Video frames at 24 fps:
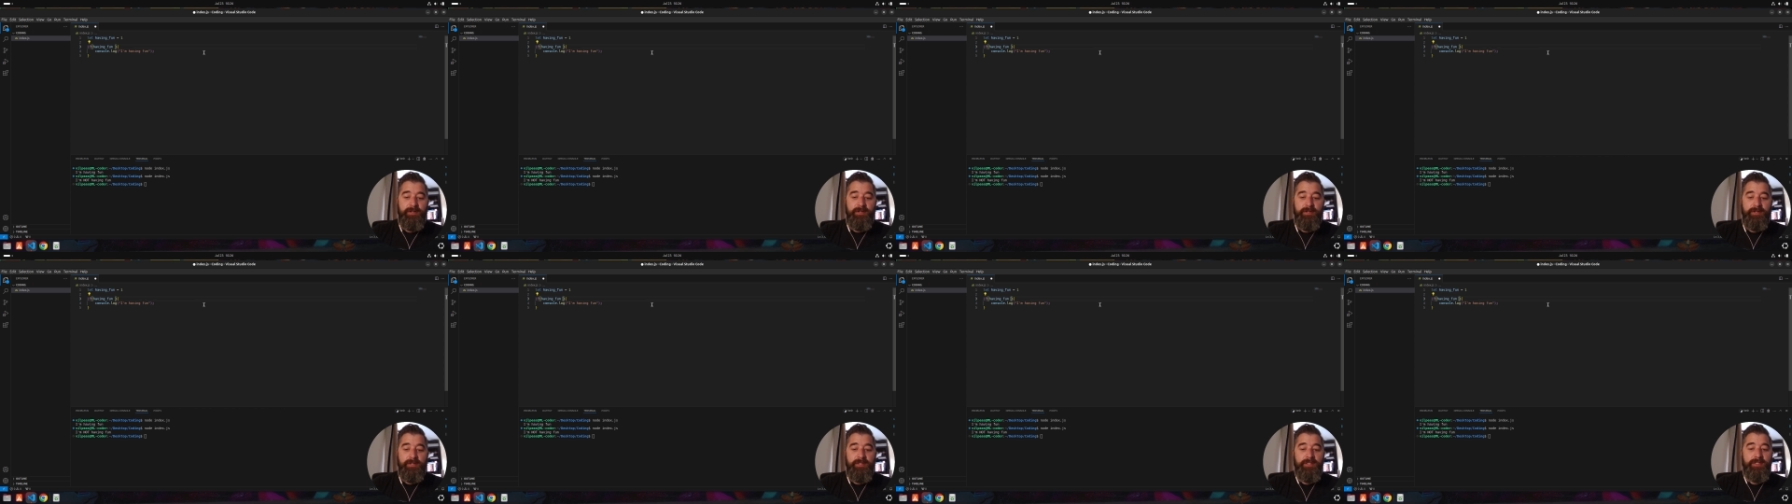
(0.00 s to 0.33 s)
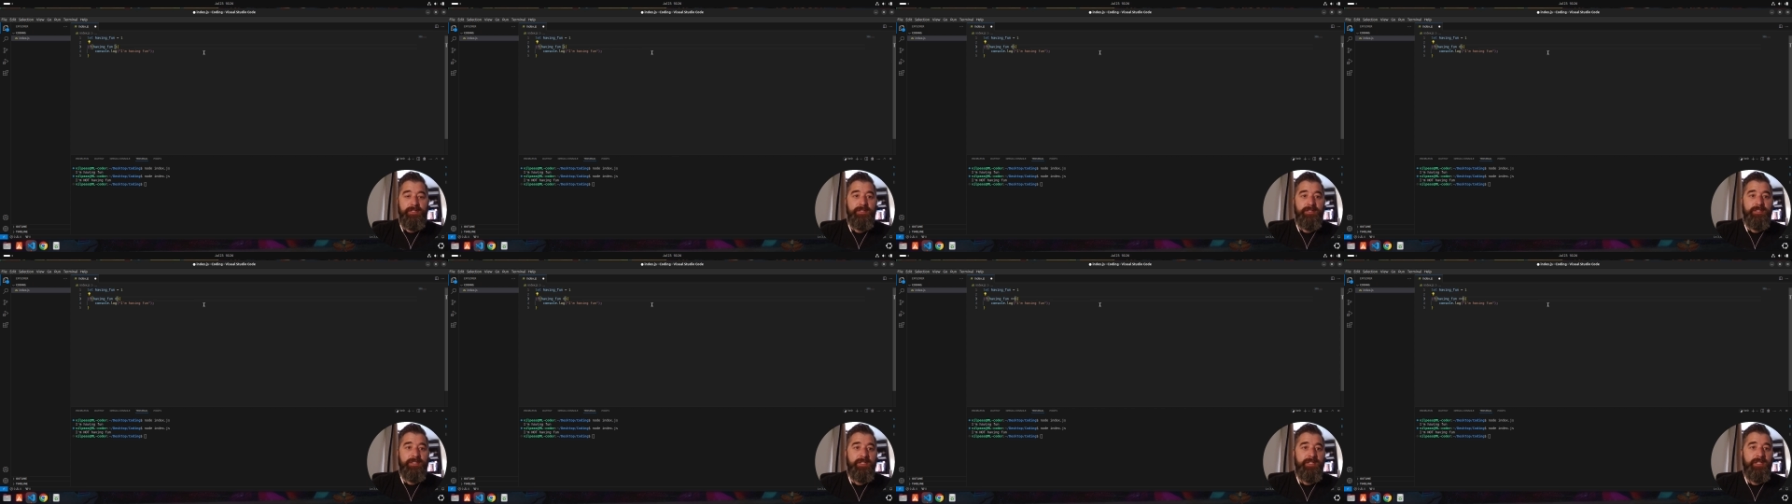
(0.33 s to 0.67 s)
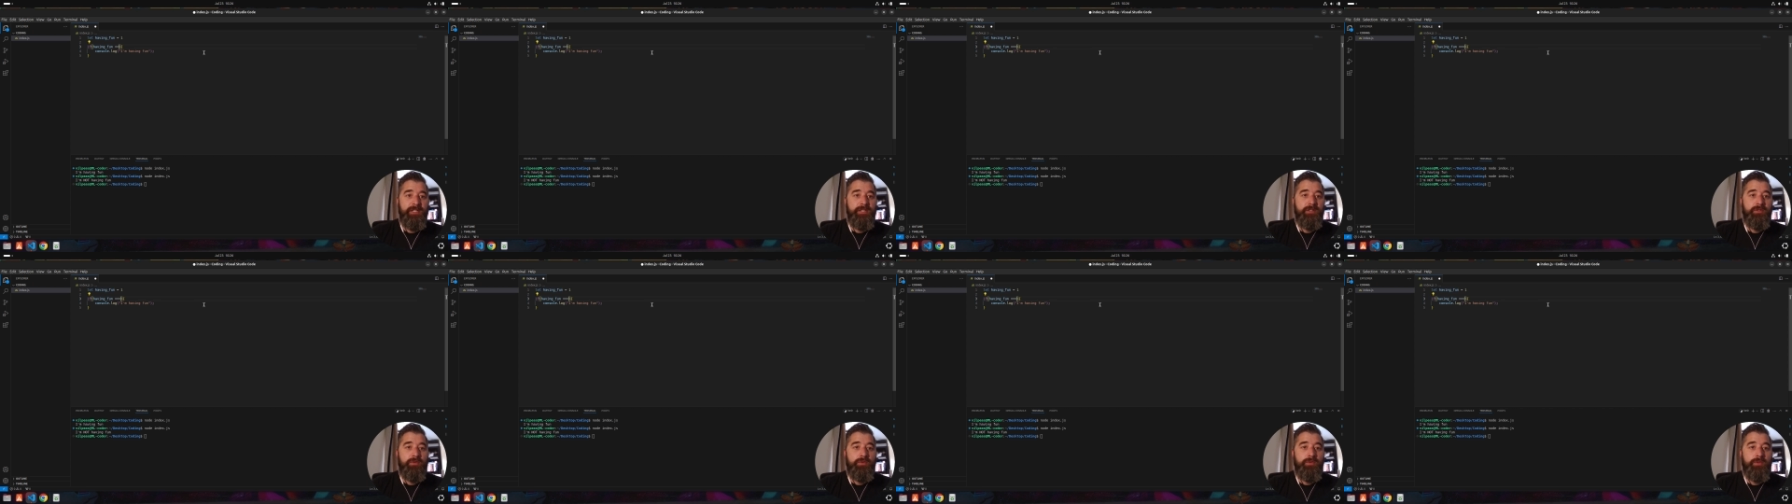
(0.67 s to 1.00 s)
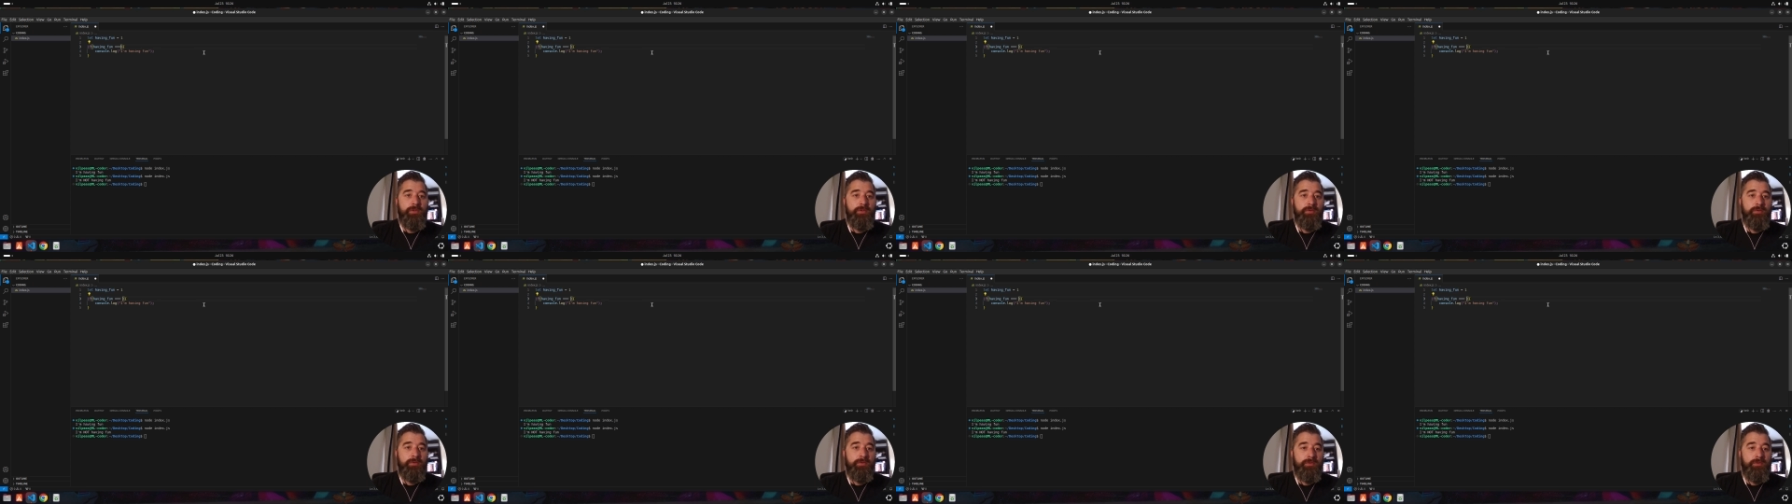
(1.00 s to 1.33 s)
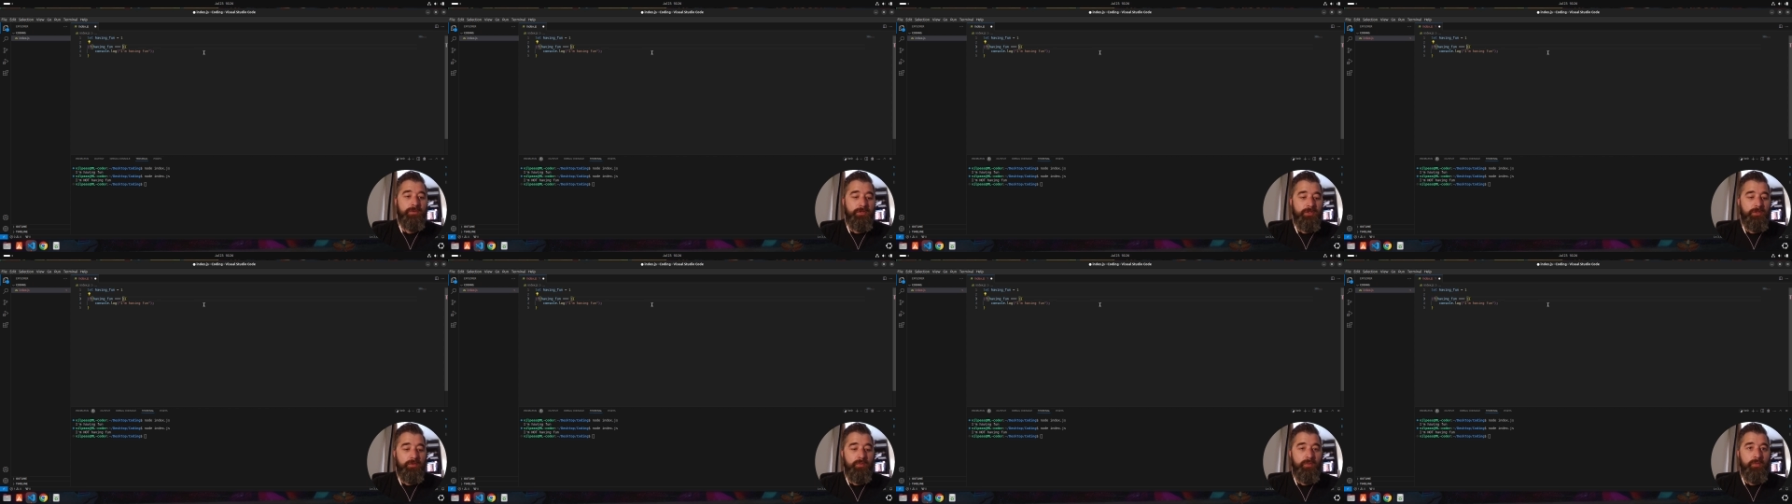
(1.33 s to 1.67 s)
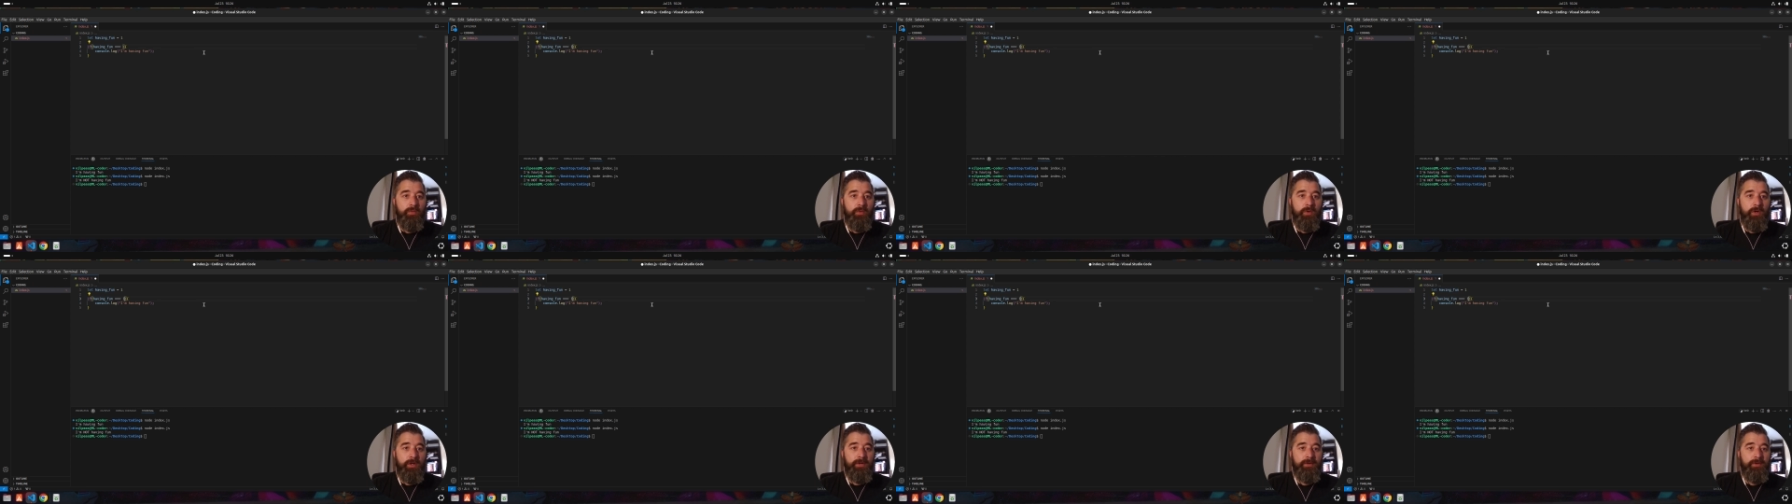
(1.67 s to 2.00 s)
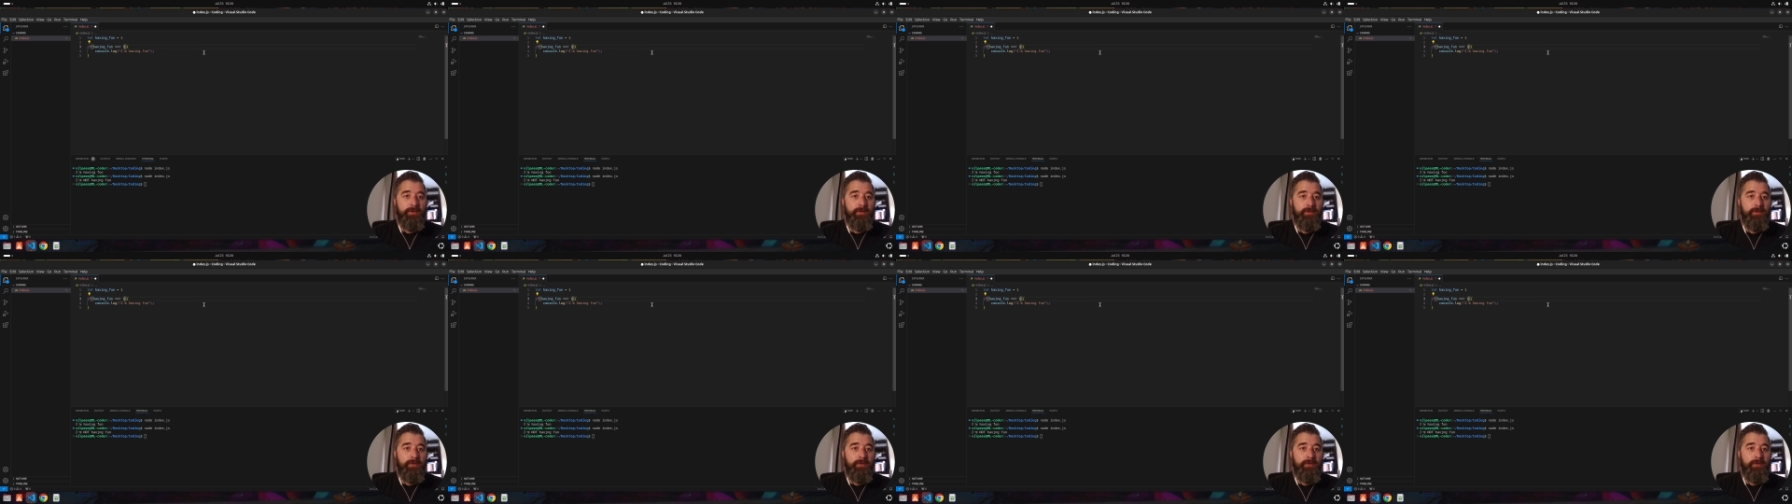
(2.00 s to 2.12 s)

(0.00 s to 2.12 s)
is equal to 1,